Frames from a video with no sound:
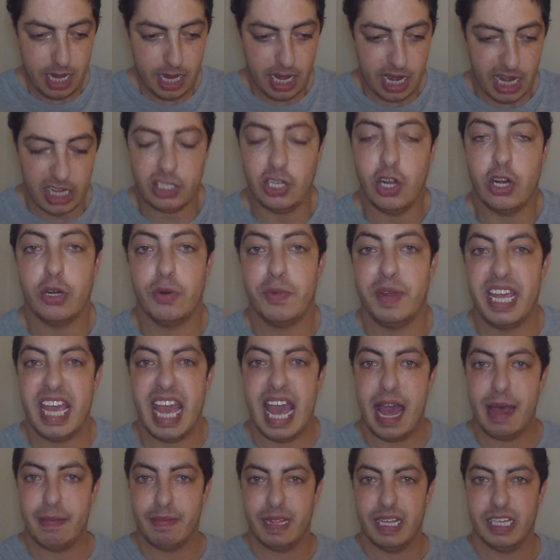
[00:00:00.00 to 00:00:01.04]
It's hard to
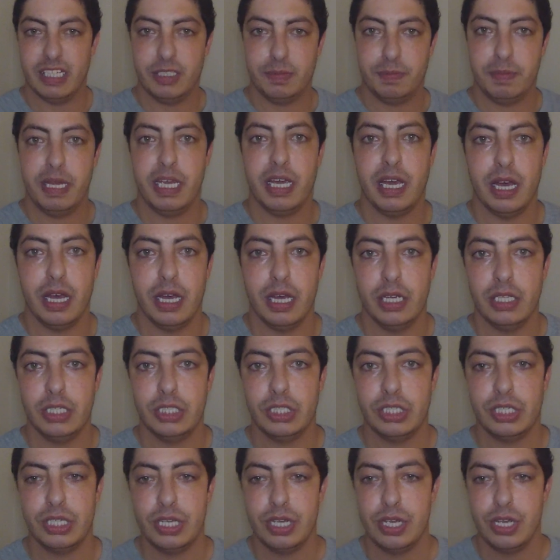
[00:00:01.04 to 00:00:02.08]
recap this
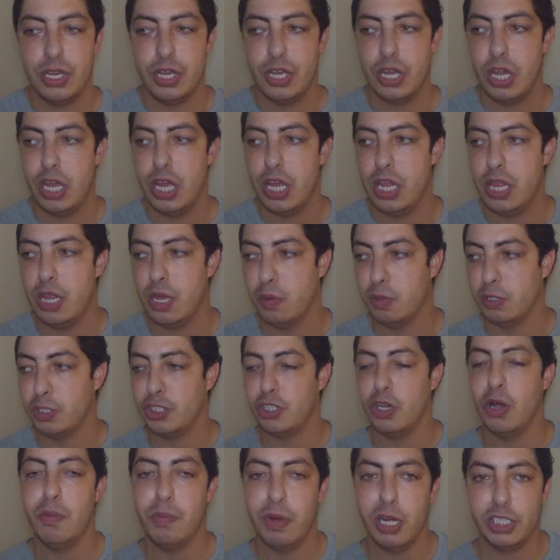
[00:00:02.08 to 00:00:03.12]
because there was
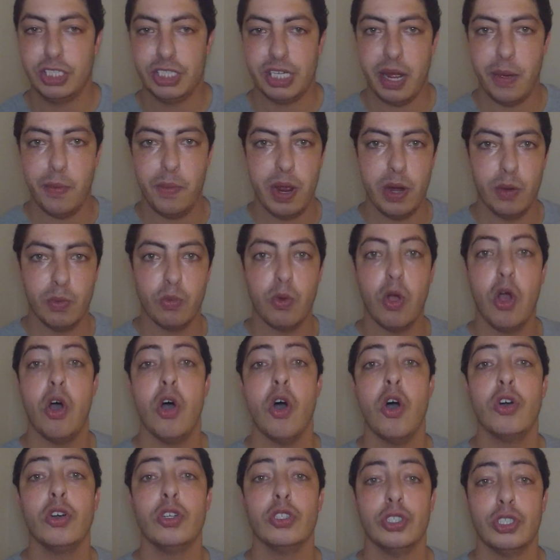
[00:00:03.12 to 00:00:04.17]
so much that went
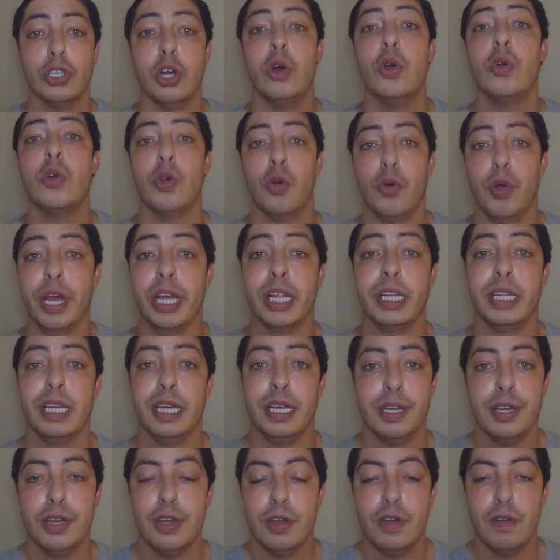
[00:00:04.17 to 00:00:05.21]
wrong so quickly
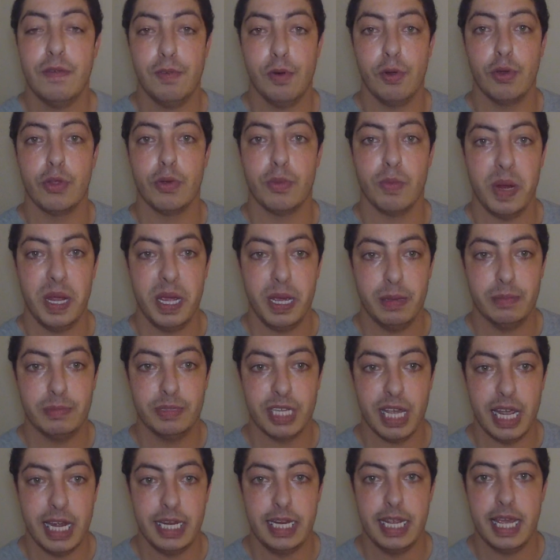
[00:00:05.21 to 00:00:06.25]
for the Rams,
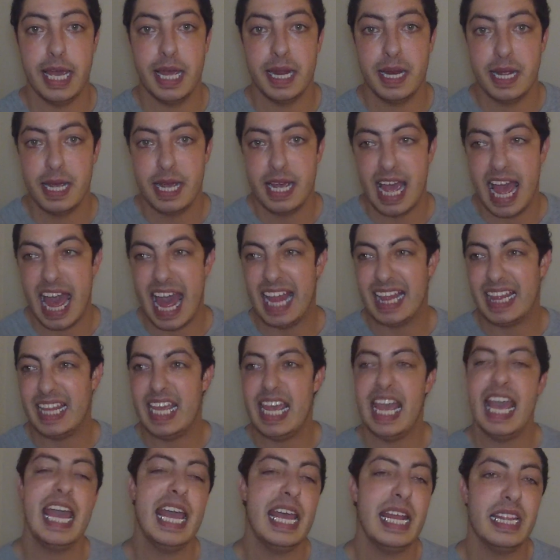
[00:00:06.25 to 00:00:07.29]
and yet at the
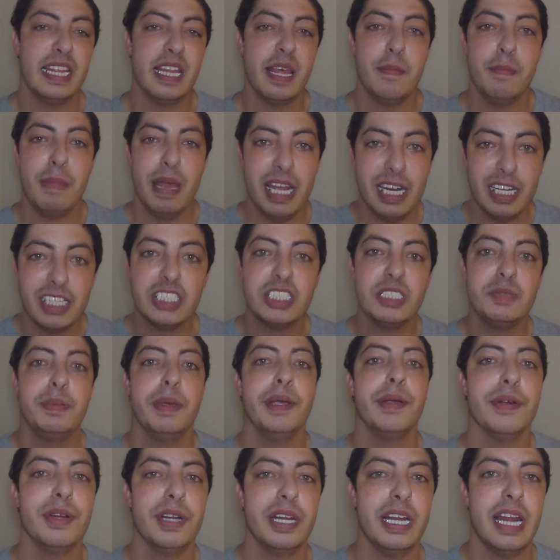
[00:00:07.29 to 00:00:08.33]
end they made a
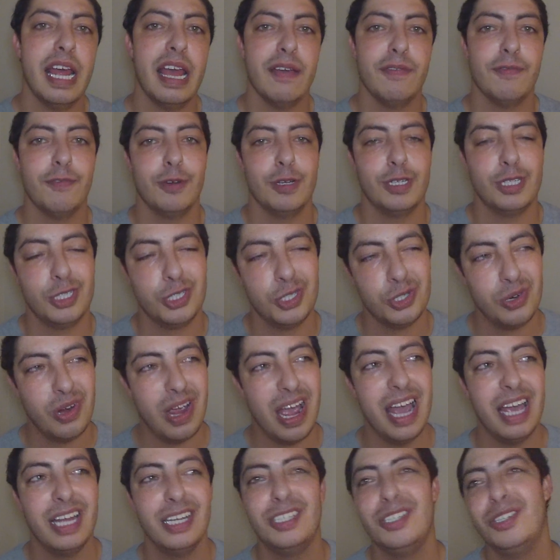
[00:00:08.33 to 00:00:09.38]
spirited effort to
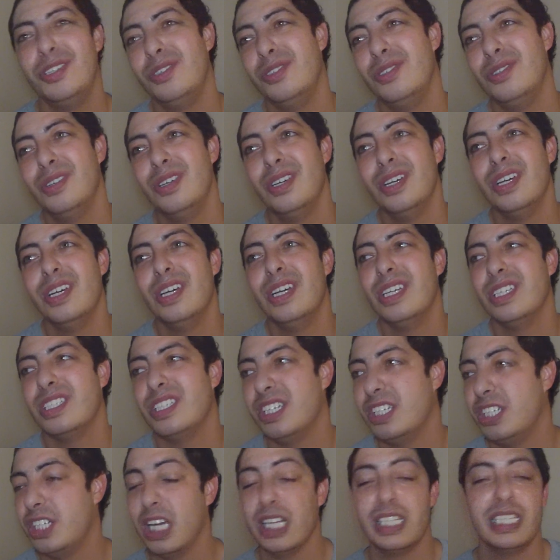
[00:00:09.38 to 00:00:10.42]
try to
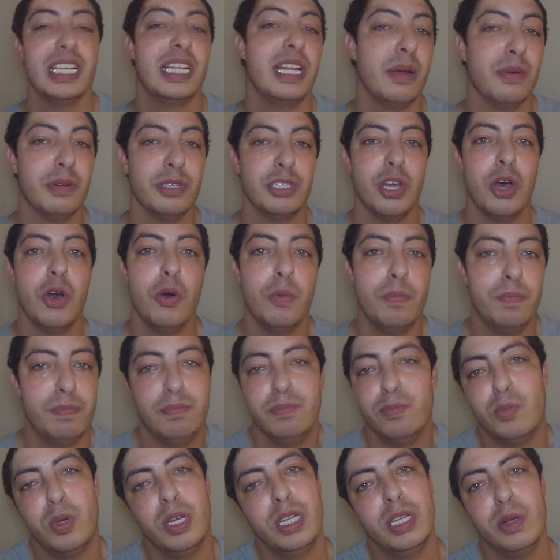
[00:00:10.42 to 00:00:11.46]
suggest that there was hope
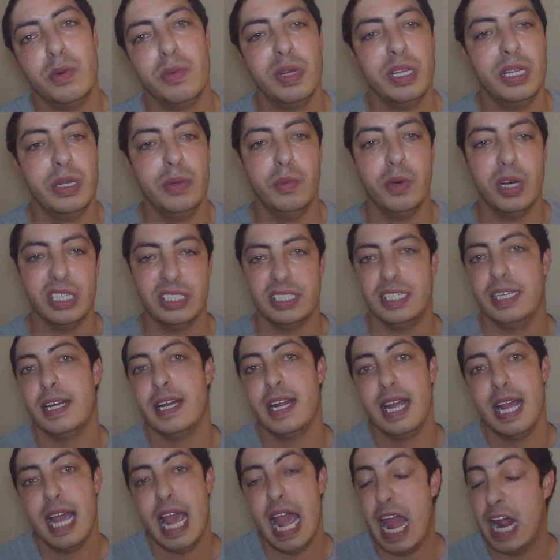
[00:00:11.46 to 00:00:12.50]
when there really wasn't,
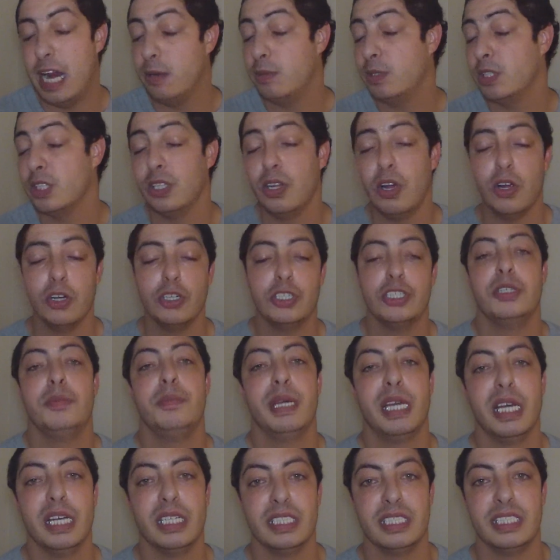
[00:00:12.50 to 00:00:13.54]
and it was largely
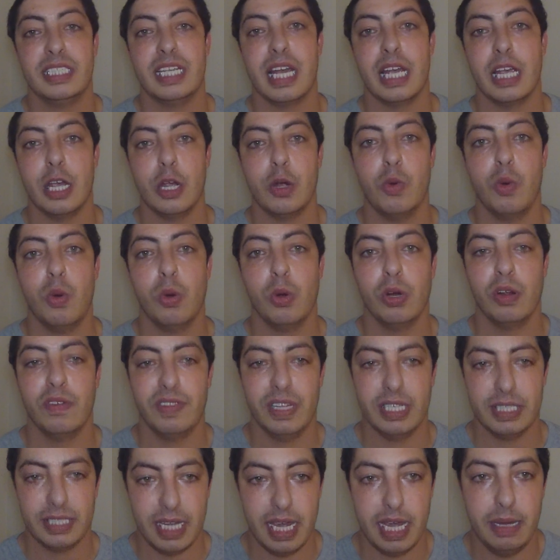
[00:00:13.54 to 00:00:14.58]
because the second quarter of
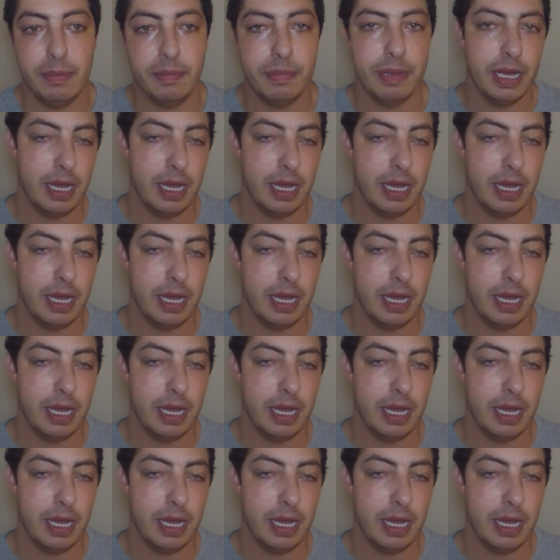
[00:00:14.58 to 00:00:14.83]
this game.